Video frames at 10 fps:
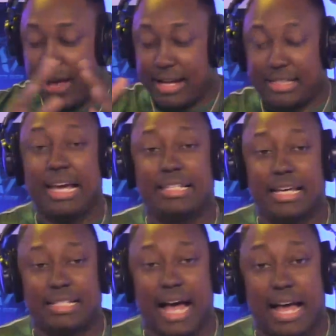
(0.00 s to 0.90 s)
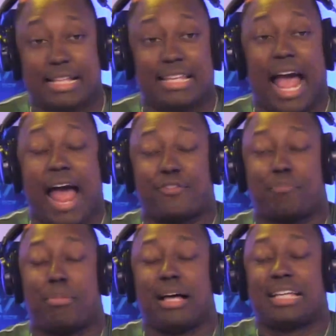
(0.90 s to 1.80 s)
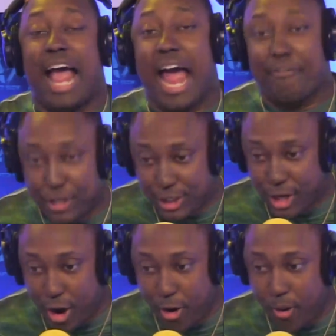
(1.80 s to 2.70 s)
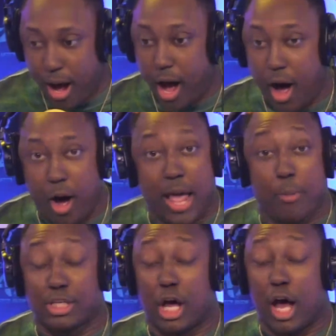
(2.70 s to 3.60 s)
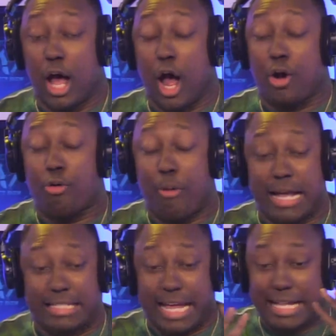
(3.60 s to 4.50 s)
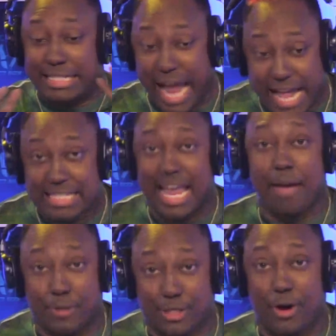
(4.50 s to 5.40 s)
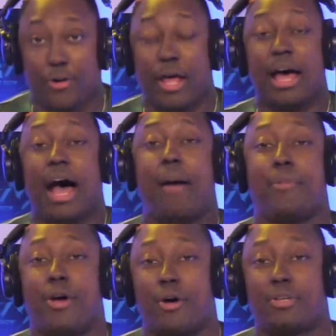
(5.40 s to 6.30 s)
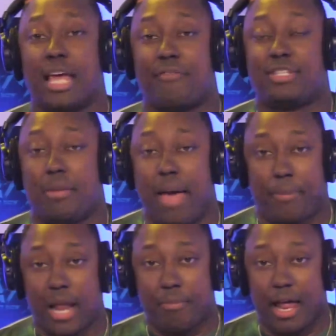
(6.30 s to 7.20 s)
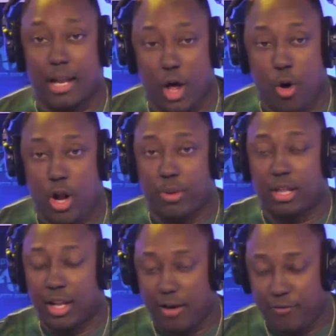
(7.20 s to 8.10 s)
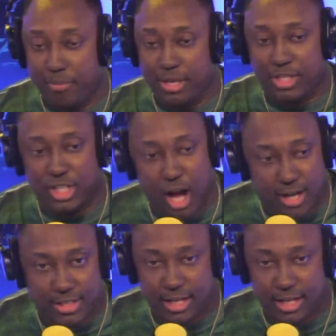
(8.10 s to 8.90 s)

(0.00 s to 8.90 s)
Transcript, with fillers: DC Titans After Buzz After Show. It was a crazy, intense episode. I'm your host, Evan T Mac, but I'm not alone. I'm with the lovely Miss Chauncey.